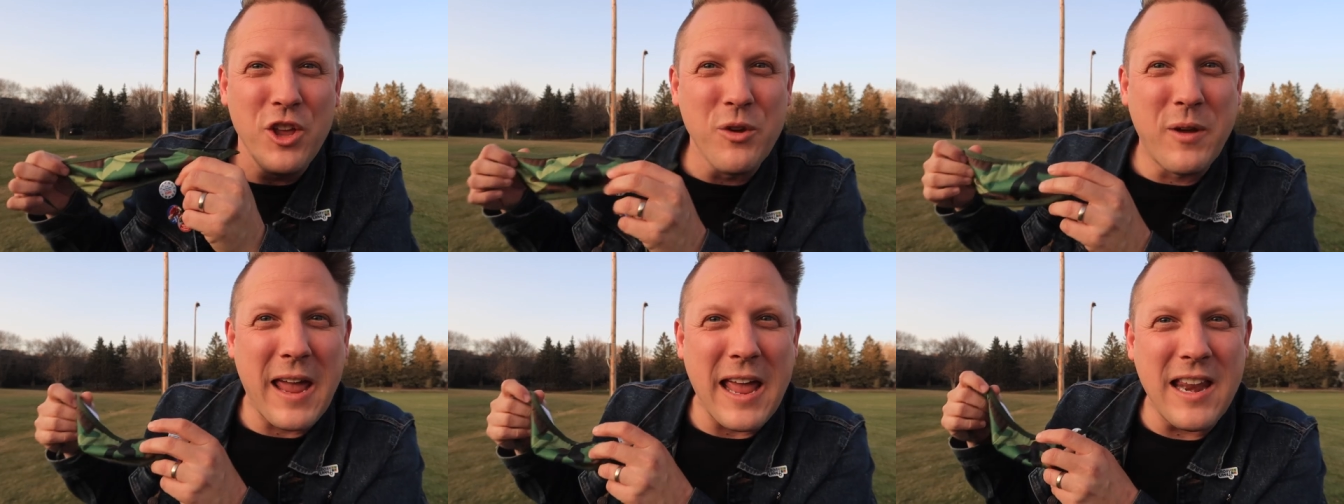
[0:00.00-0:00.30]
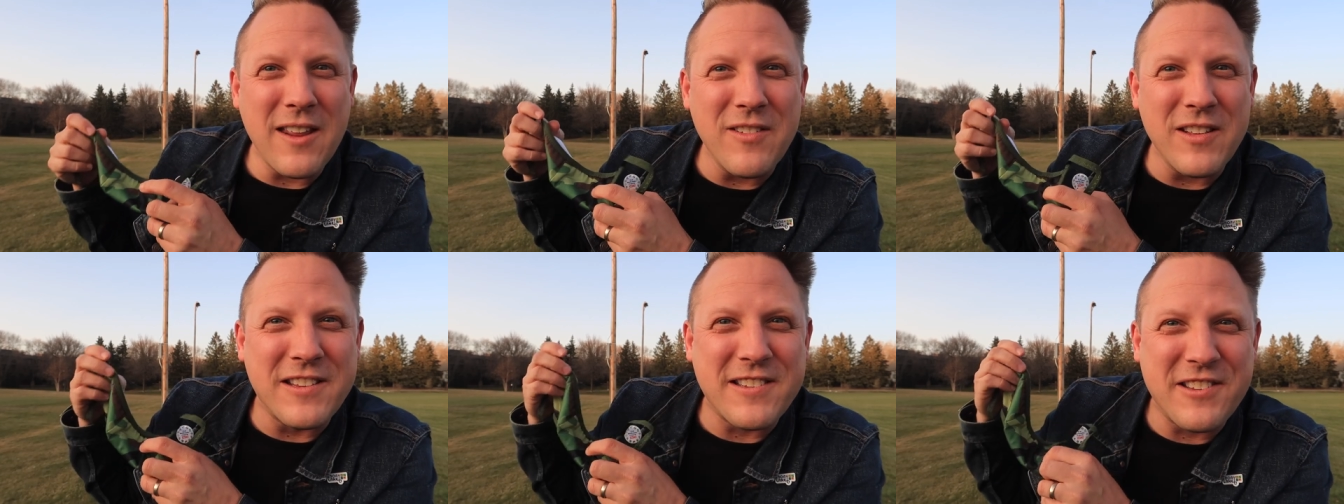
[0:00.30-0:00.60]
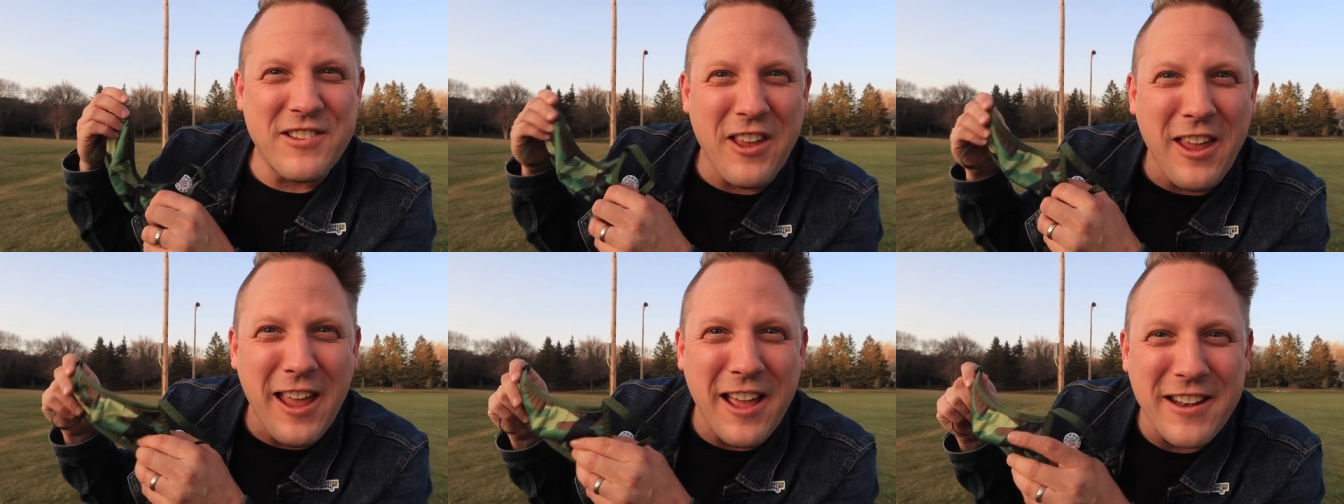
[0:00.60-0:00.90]
You can't even
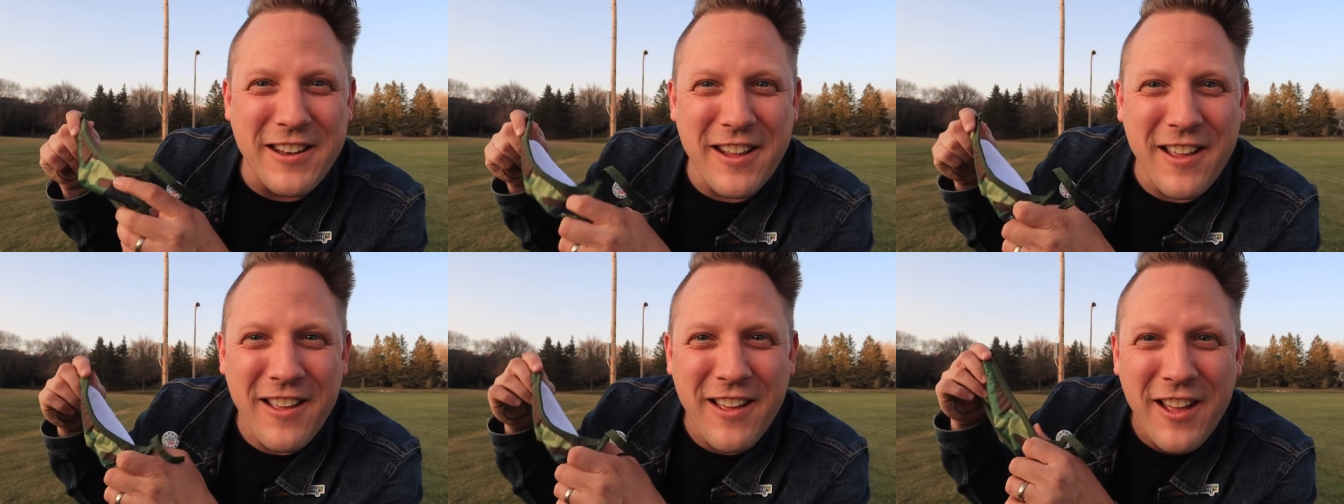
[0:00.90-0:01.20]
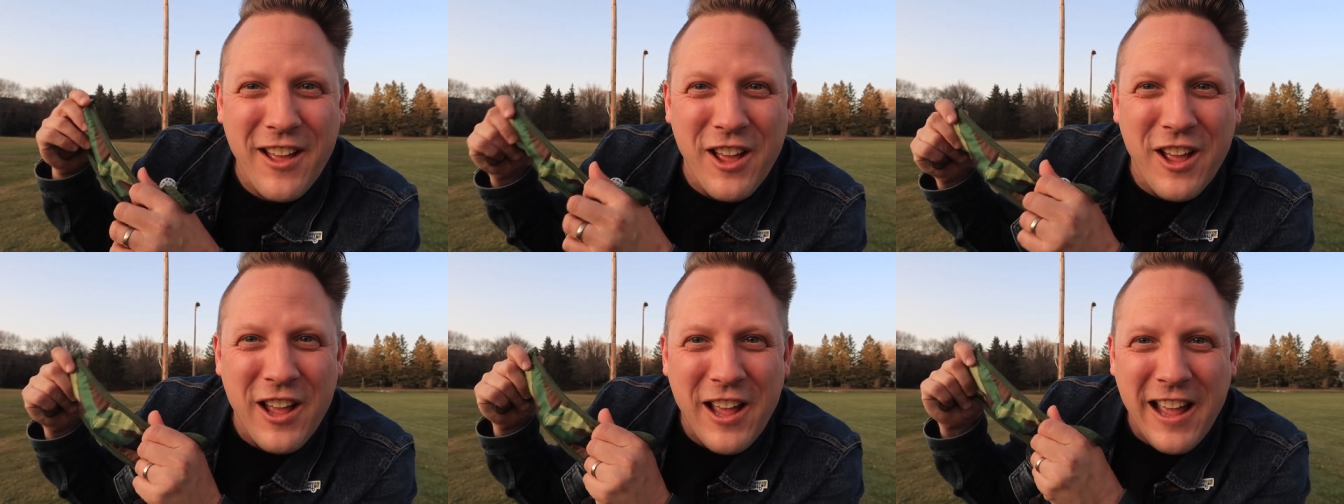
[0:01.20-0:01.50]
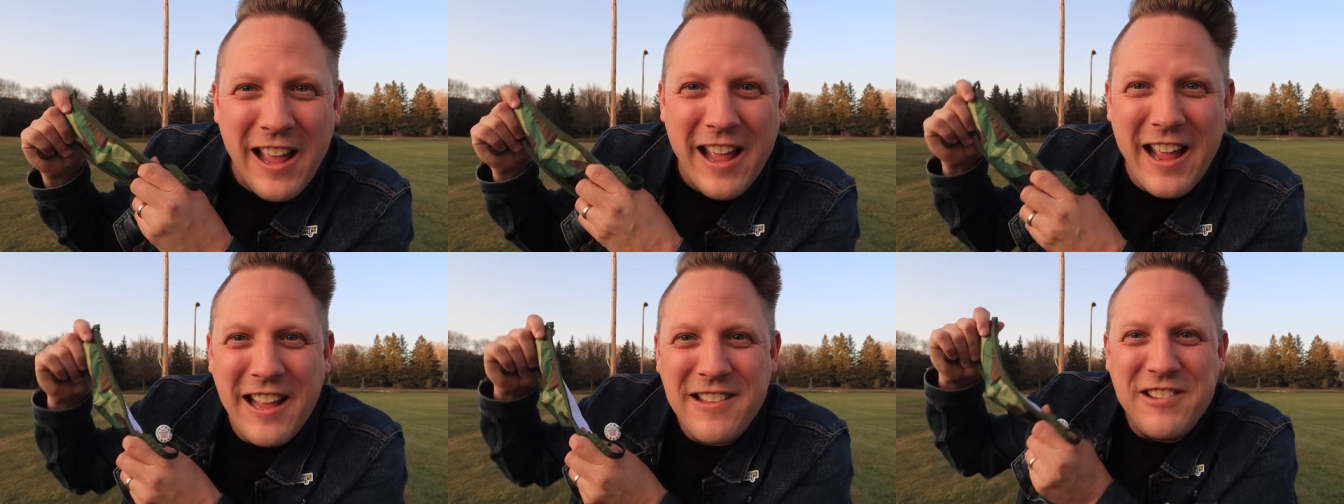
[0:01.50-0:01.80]
see it.
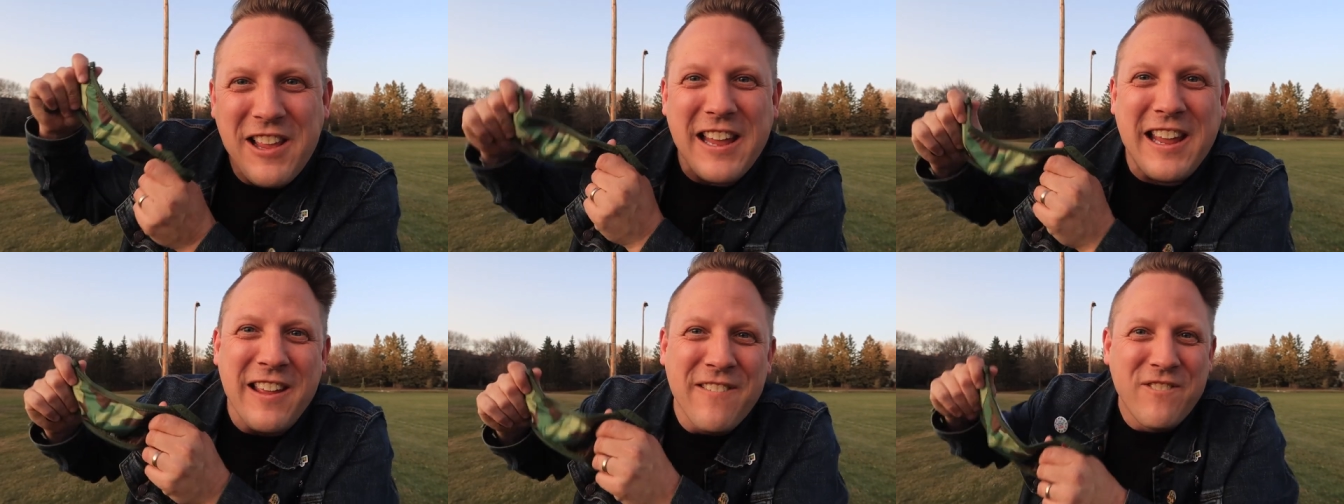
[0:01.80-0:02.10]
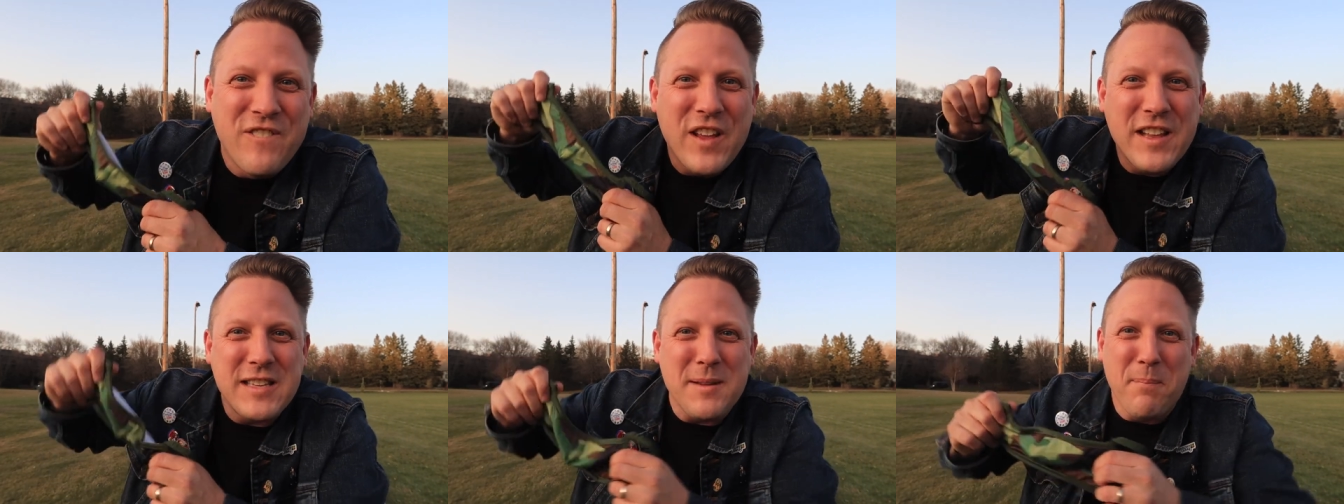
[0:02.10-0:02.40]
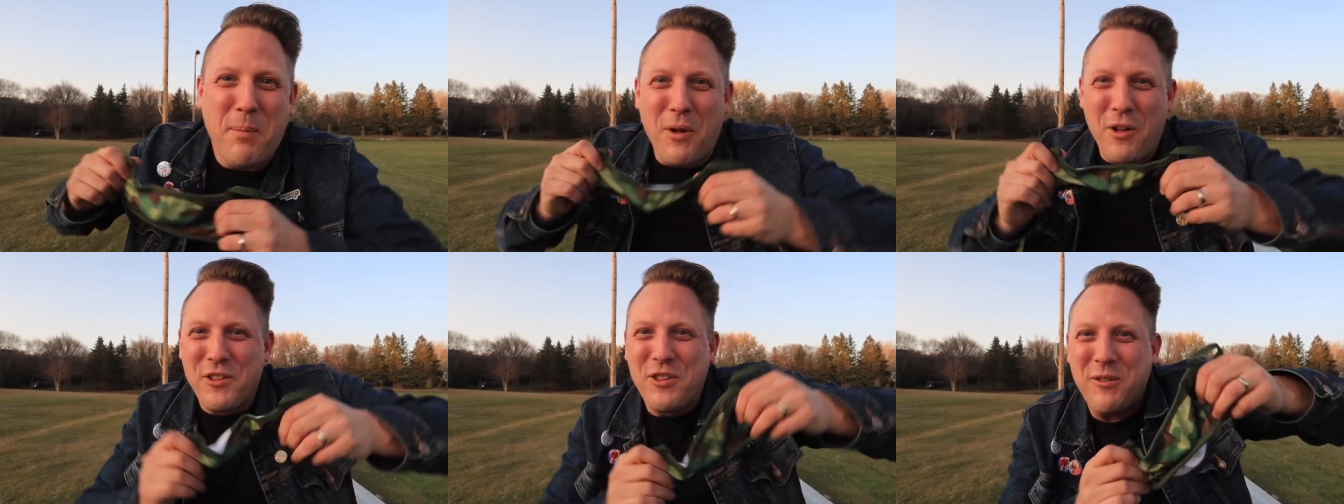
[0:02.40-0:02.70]
It's like
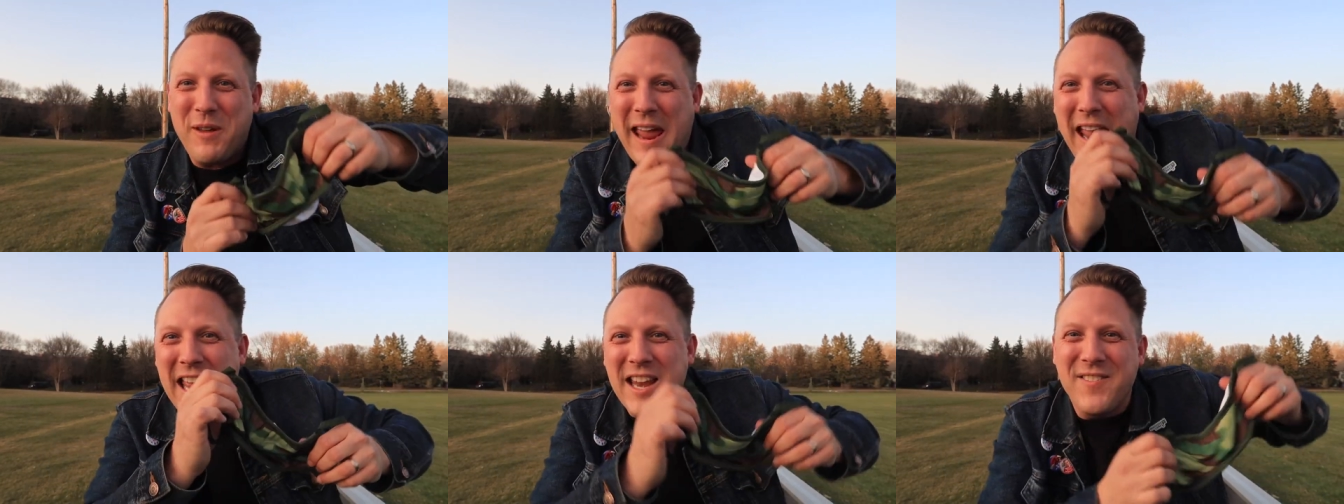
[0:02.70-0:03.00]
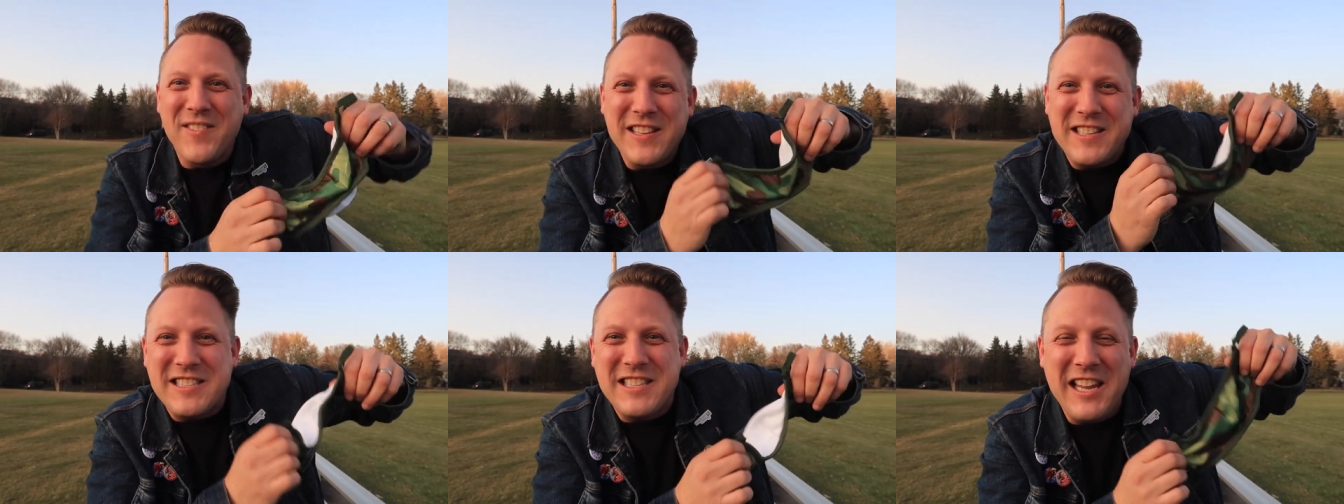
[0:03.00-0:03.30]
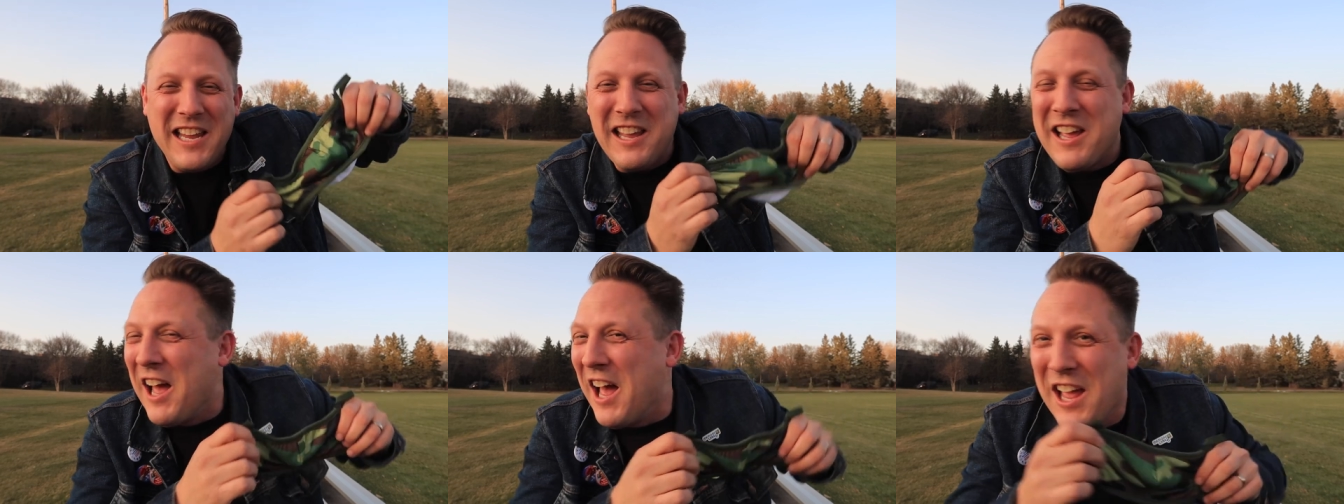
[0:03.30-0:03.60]
invisible. You can't even
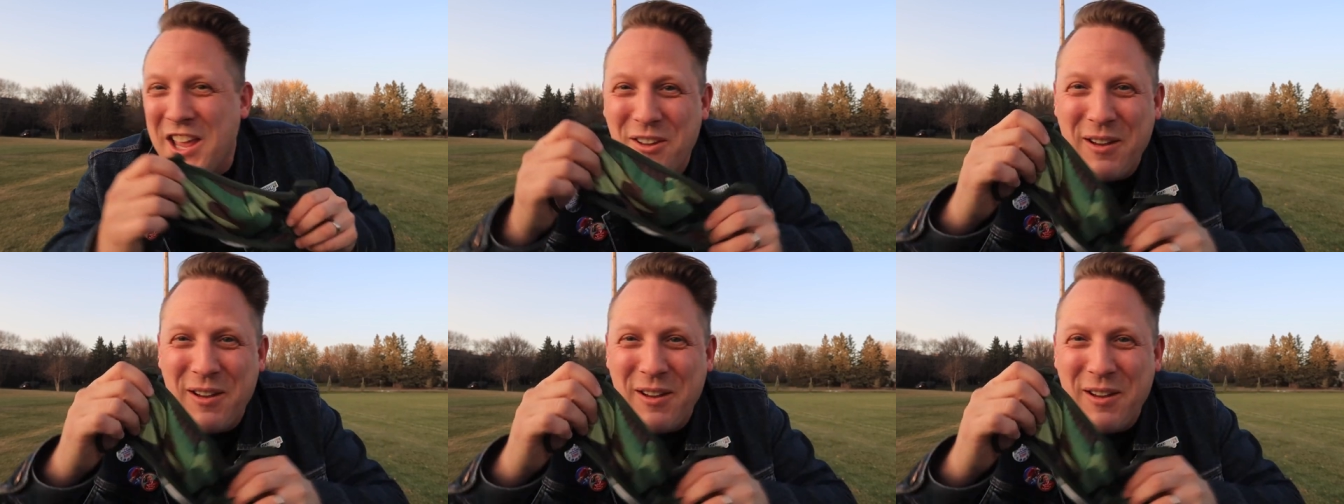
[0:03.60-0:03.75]
see.